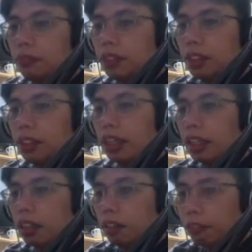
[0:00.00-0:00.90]
Then
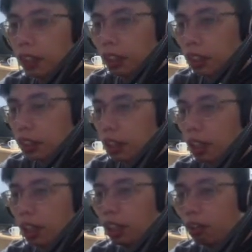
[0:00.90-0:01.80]
if it is
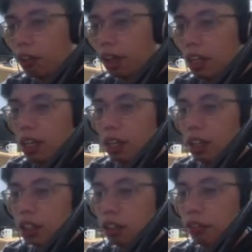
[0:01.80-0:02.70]
equal,
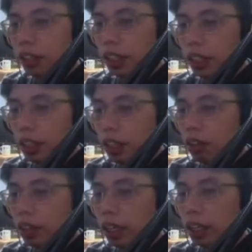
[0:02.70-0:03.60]
so we can now
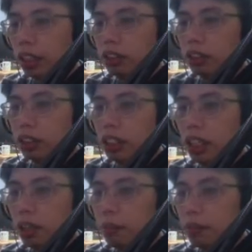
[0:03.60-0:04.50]
get the
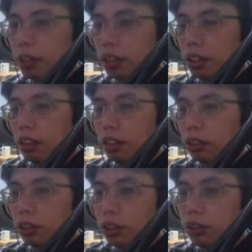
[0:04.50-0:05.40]
username. So
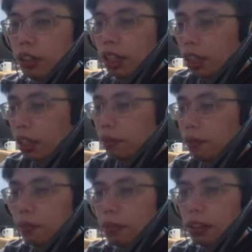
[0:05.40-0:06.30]
uname,
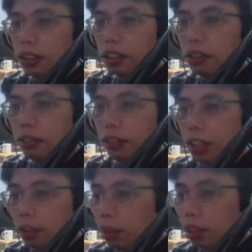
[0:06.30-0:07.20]
this is
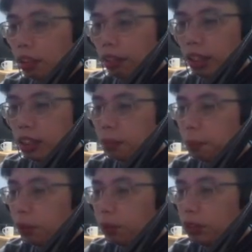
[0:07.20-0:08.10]
variable equals
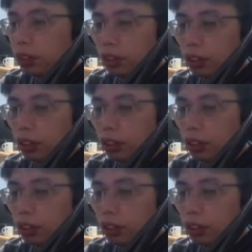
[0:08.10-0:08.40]
post,